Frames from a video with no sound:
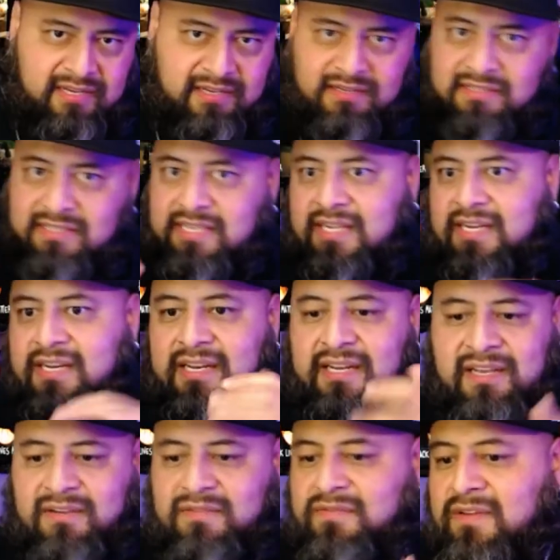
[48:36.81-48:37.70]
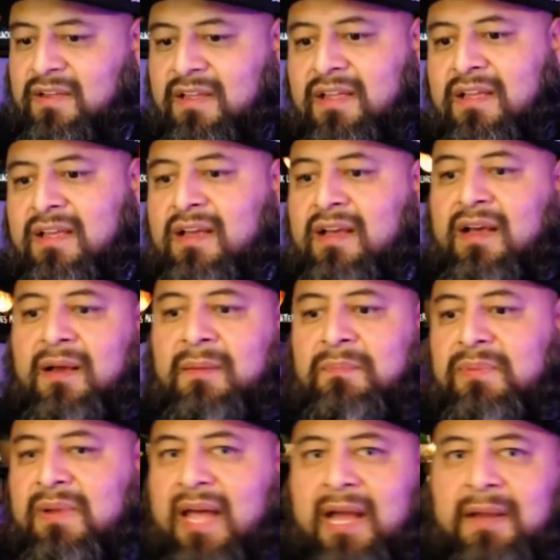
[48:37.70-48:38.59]
You did enough uh,
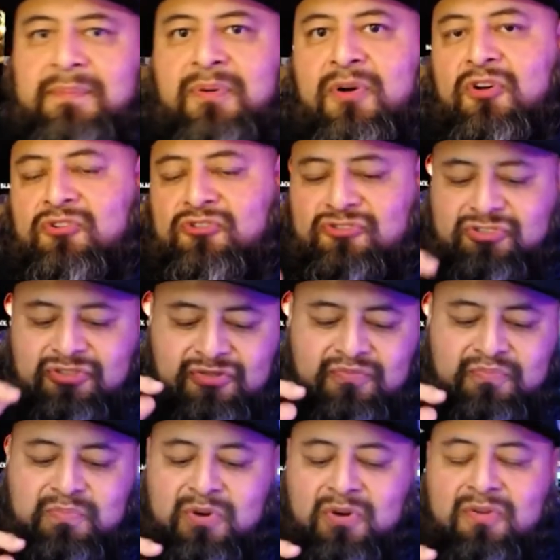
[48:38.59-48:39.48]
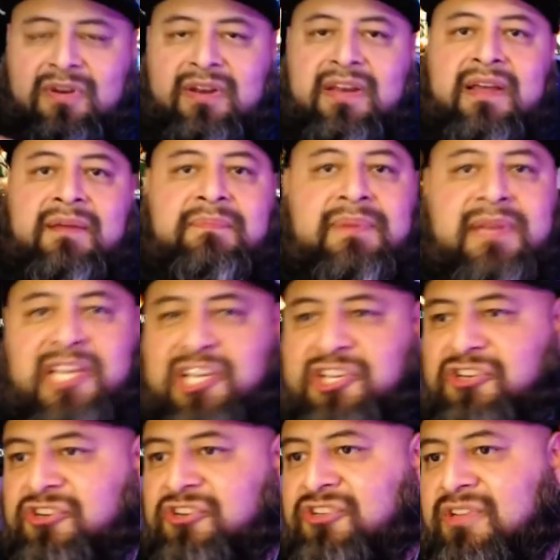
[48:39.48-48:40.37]
blog posts, you put enough
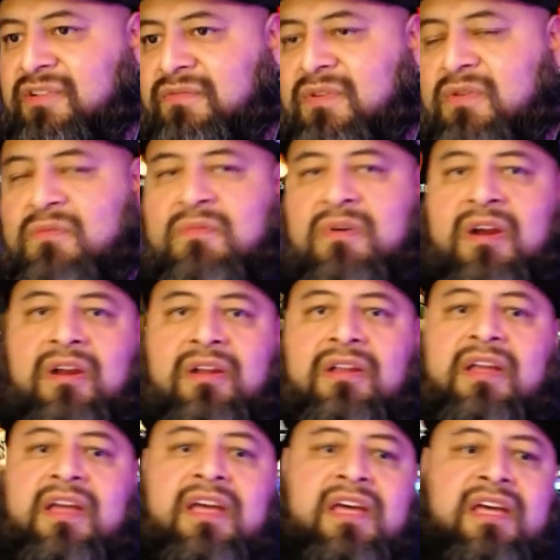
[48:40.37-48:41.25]
pictures of your work,